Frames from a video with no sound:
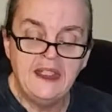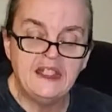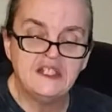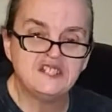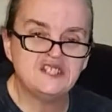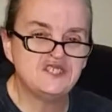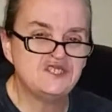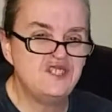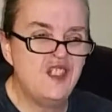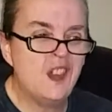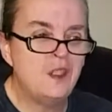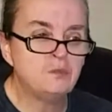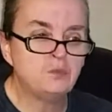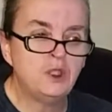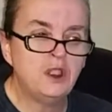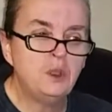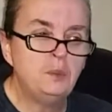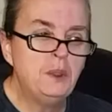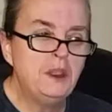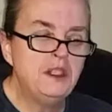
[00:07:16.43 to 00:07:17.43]
It's not
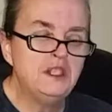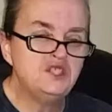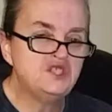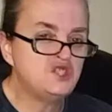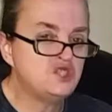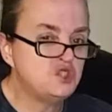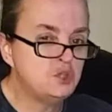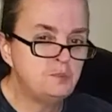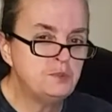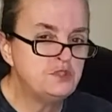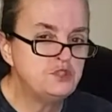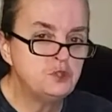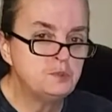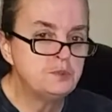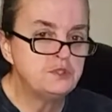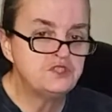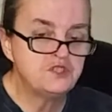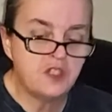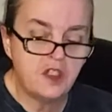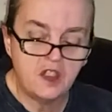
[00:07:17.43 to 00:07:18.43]
really super
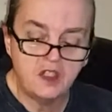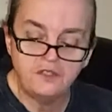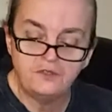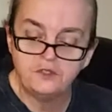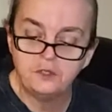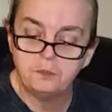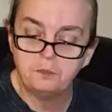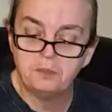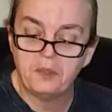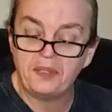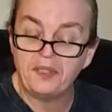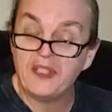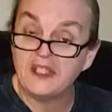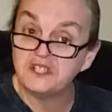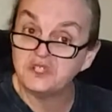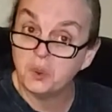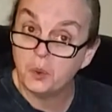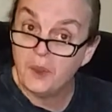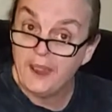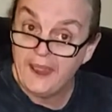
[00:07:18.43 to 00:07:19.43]
soft, but
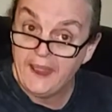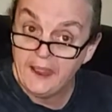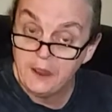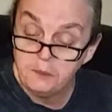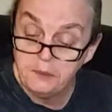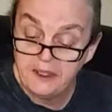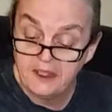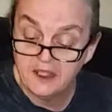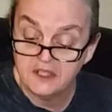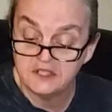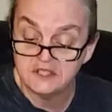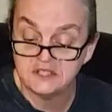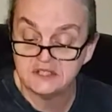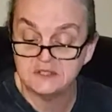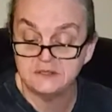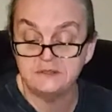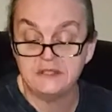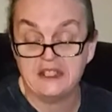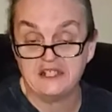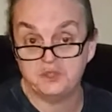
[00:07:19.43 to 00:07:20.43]
that's okay because
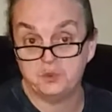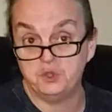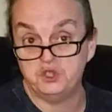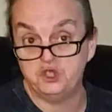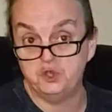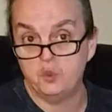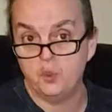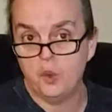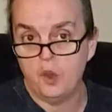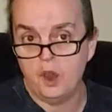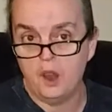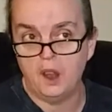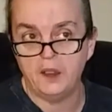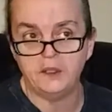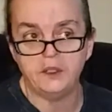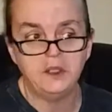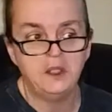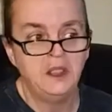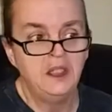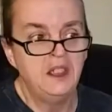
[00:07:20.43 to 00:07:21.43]
that's what you want.
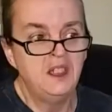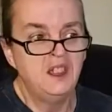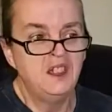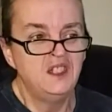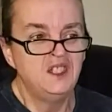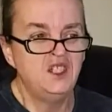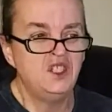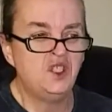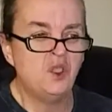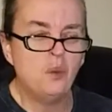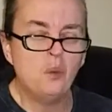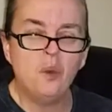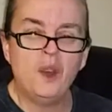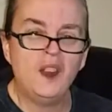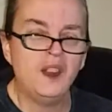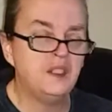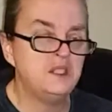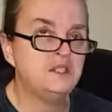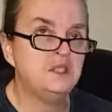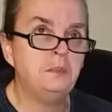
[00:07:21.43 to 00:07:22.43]
You don't
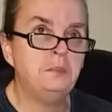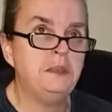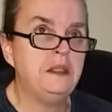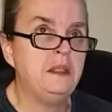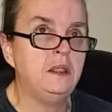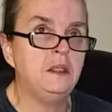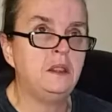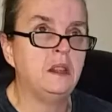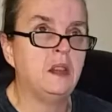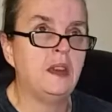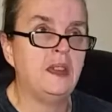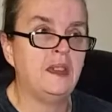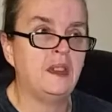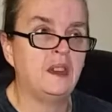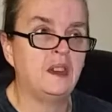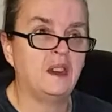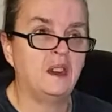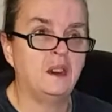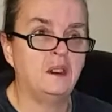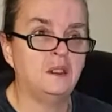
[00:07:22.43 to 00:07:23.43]
want it to be like